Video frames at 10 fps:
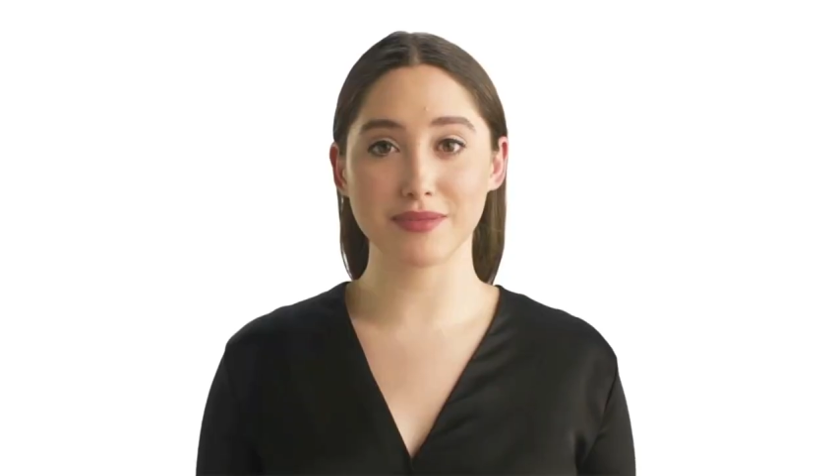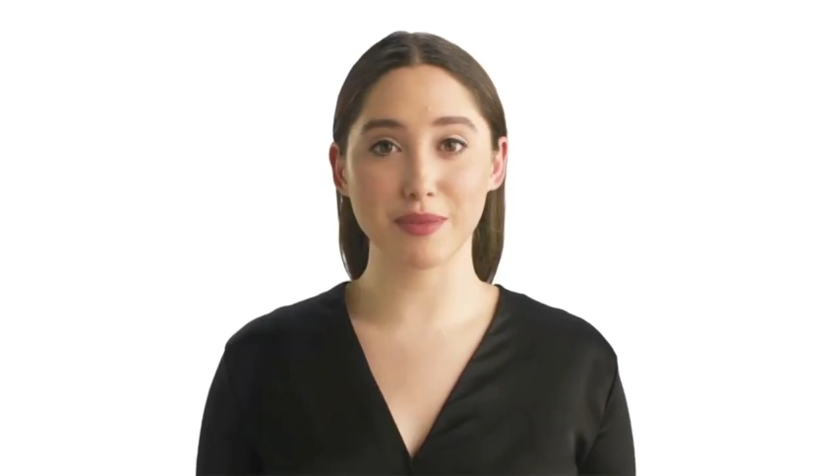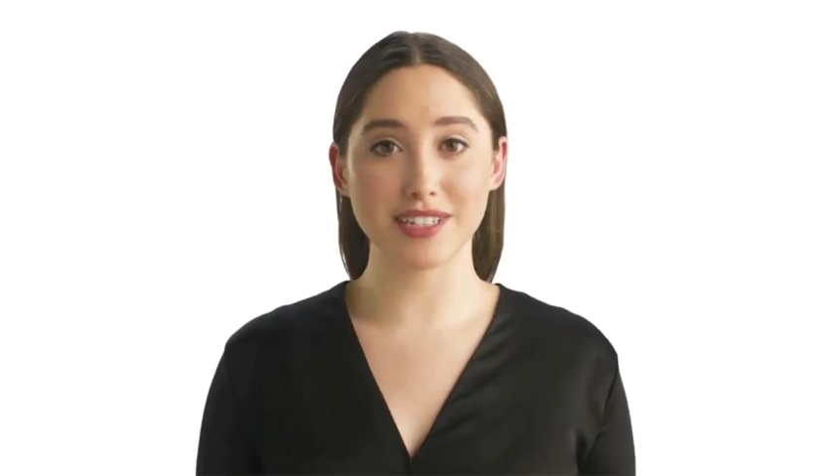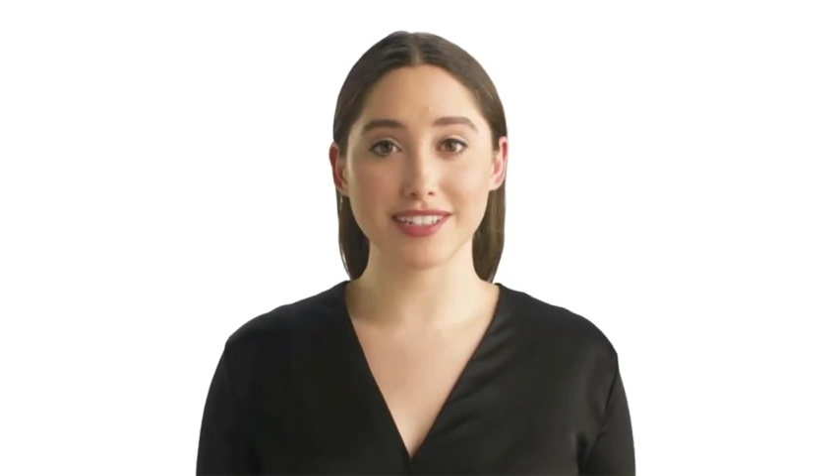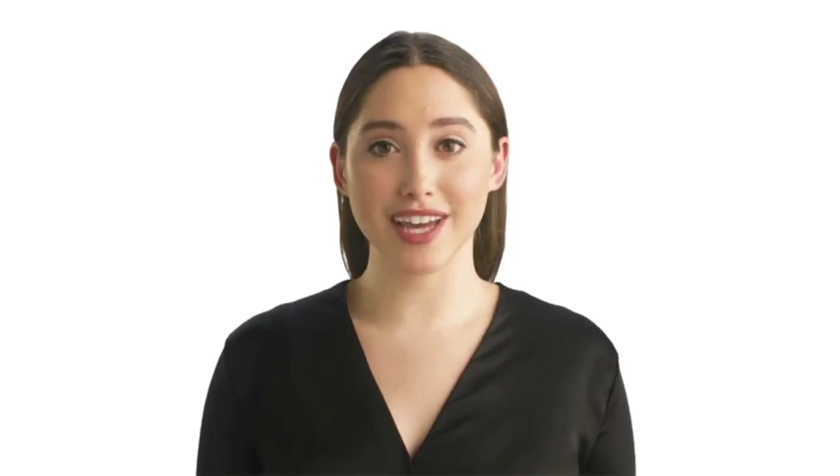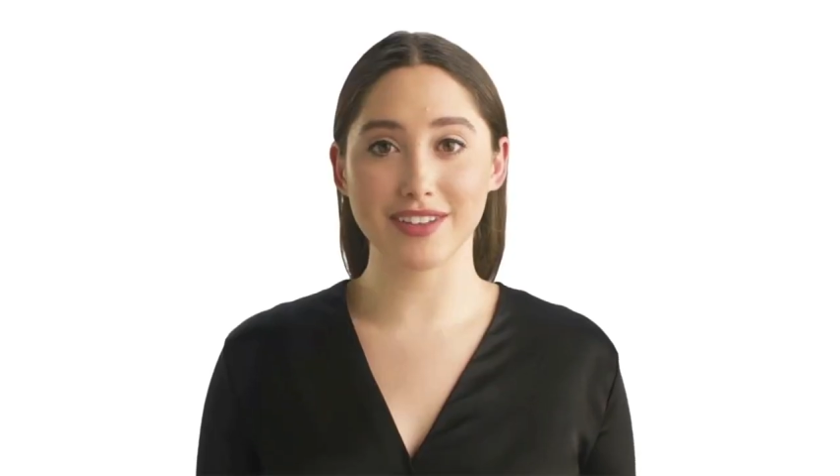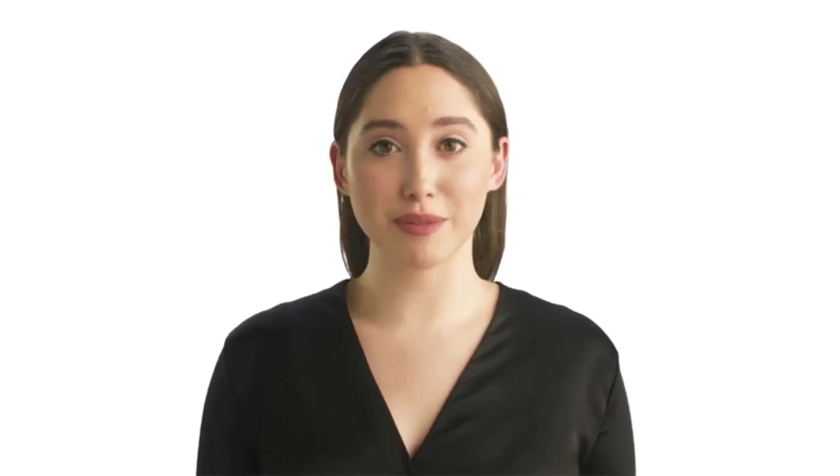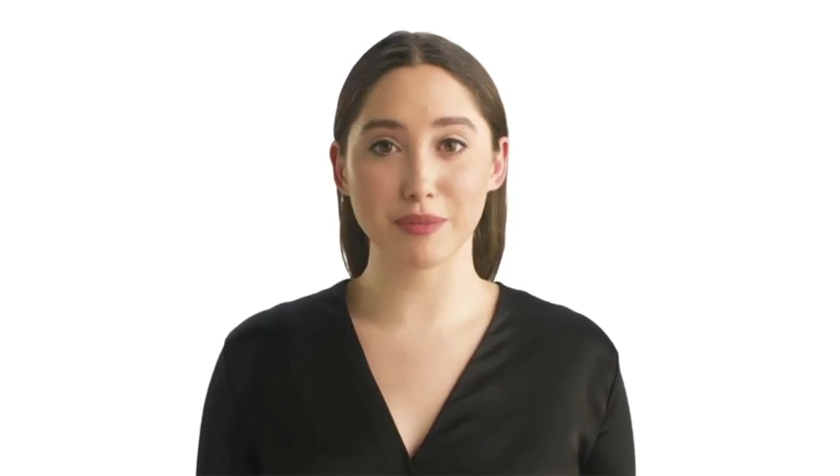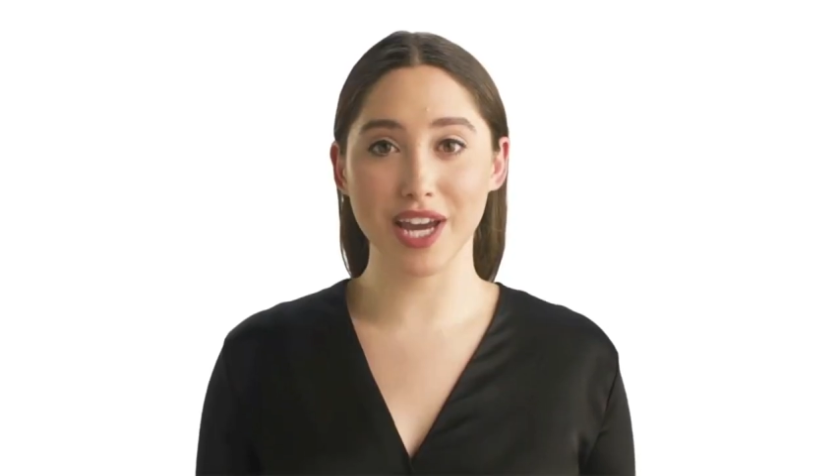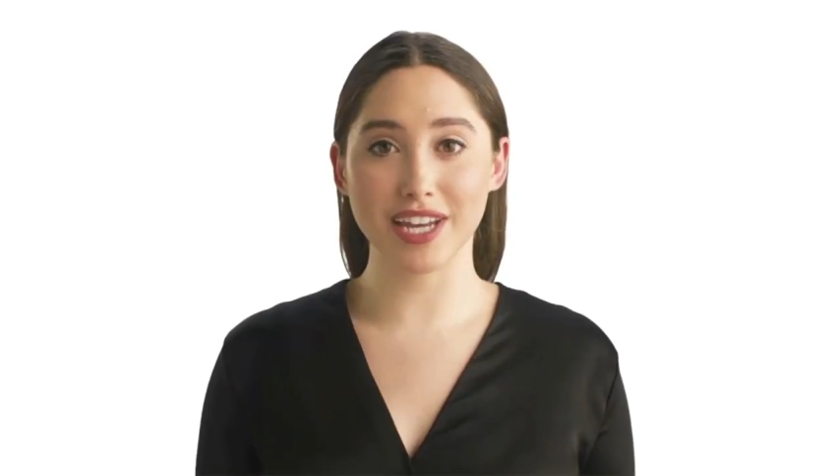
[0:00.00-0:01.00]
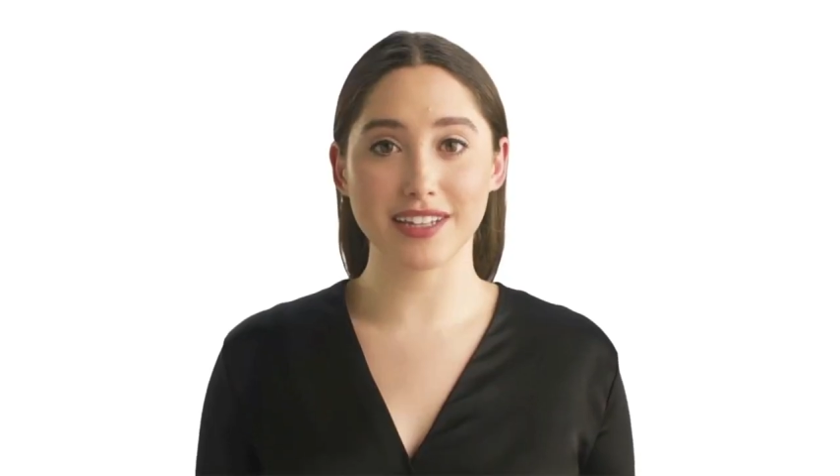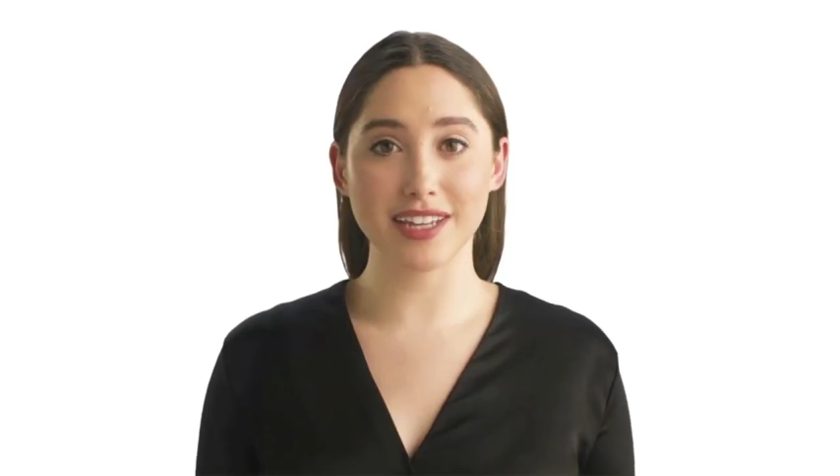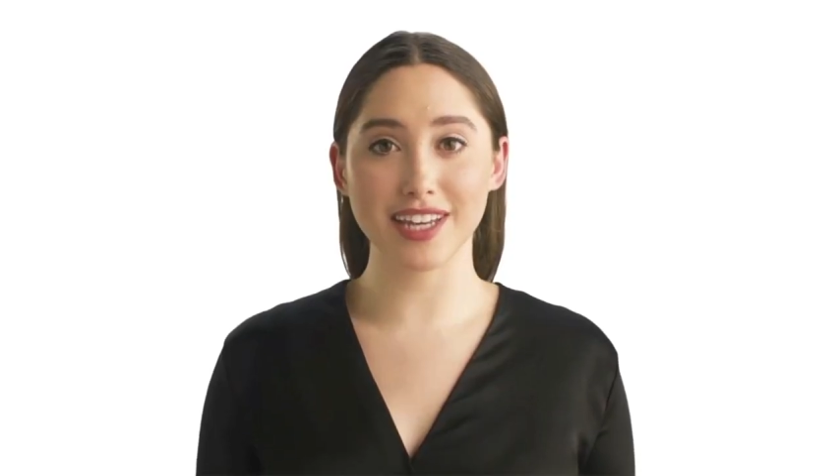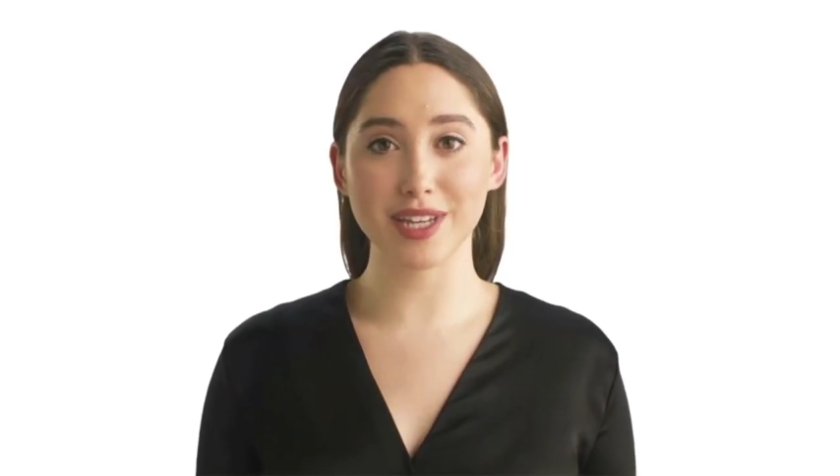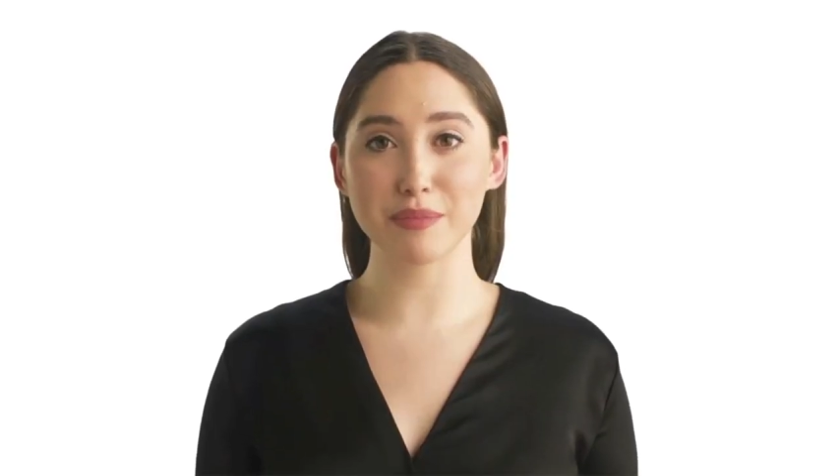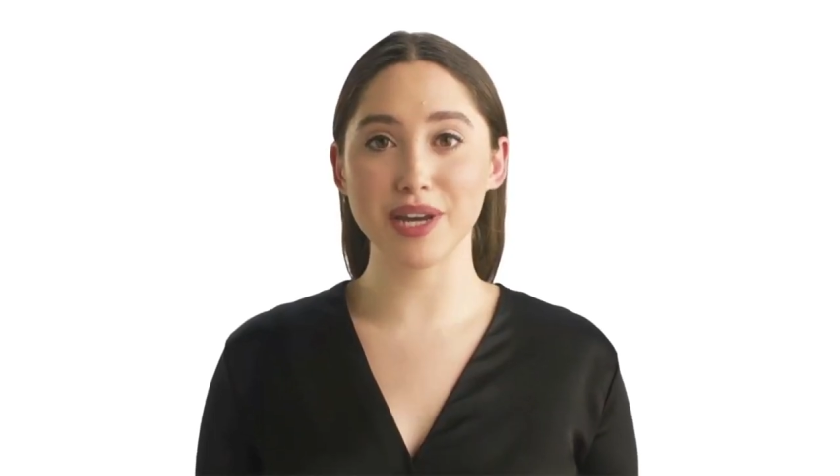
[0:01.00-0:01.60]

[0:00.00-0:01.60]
Once you have your plan, you